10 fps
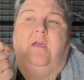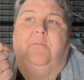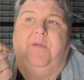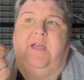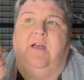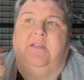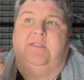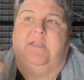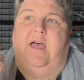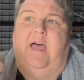
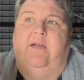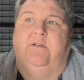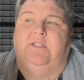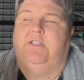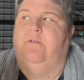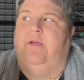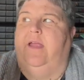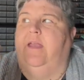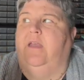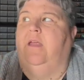because I was
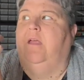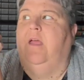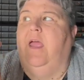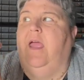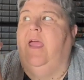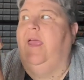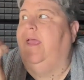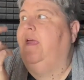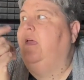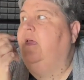doing I